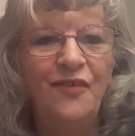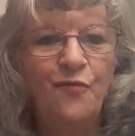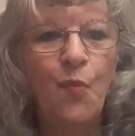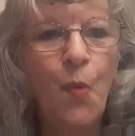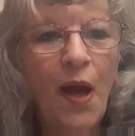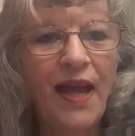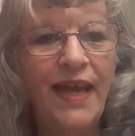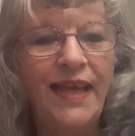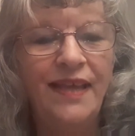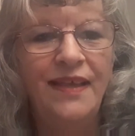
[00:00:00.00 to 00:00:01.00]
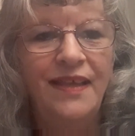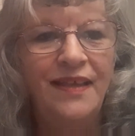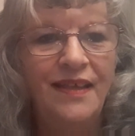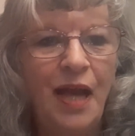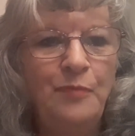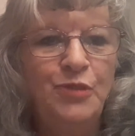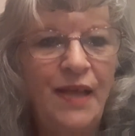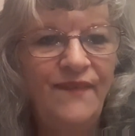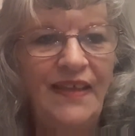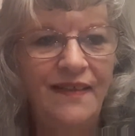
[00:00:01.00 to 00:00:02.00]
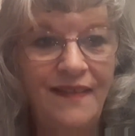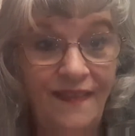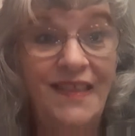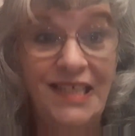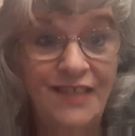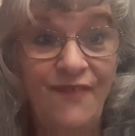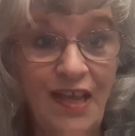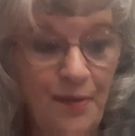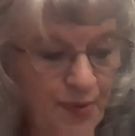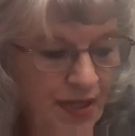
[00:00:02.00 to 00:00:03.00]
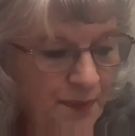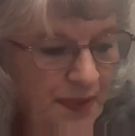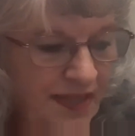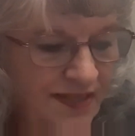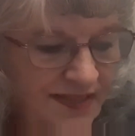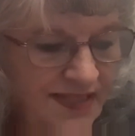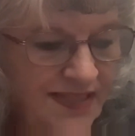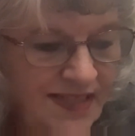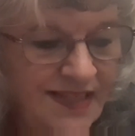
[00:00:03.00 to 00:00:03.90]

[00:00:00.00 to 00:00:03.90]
of why I'm loving this fabric, because this is